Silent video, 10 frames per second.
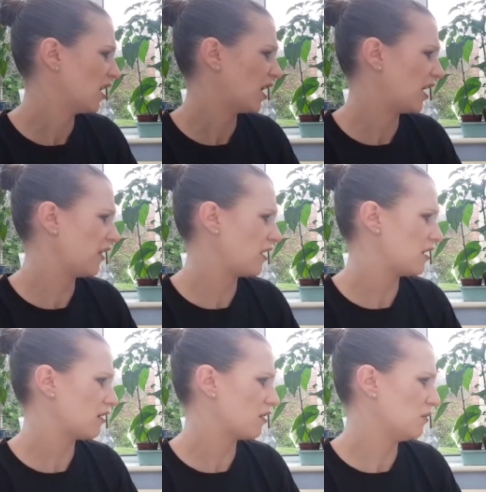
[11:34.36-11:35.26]
"Are
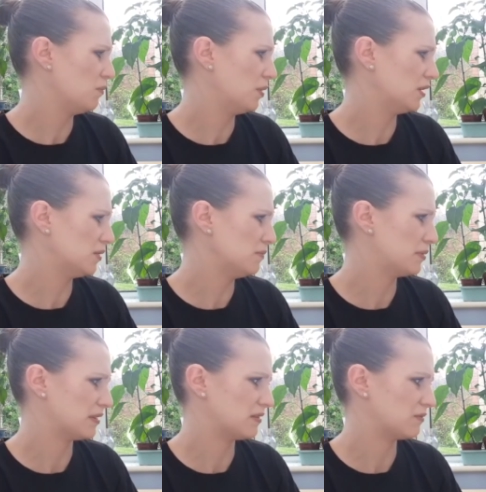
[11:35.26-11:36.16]
the Oompa
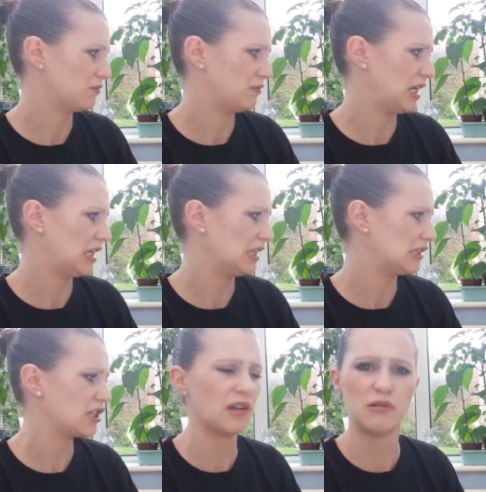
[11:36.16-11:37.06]
Loompas really
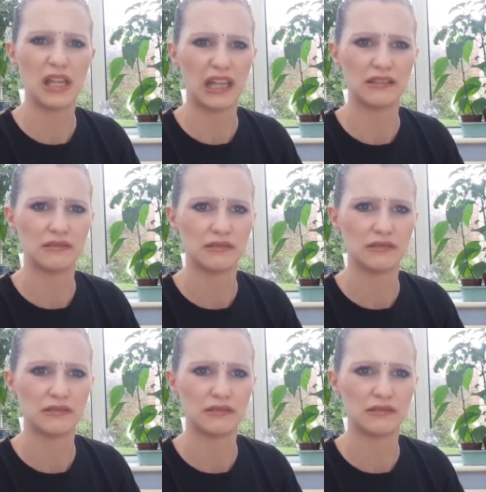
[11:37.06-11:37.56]
joking,